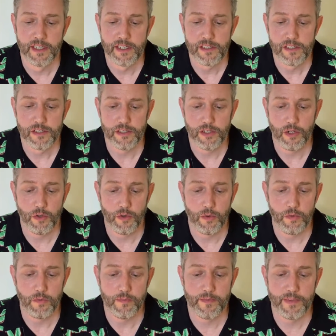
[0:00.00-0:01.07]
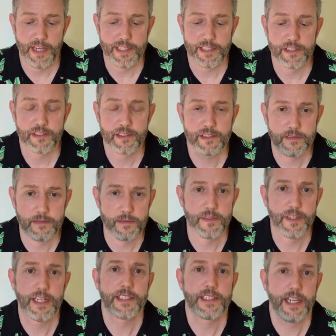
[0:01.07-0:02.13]
So that's
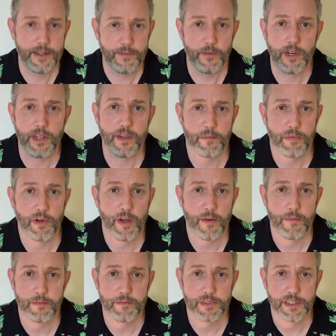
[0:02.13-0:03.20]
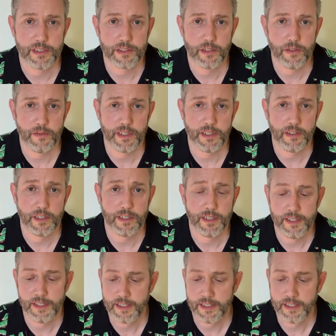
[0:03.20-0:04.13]
kind of one of the problems that's going on.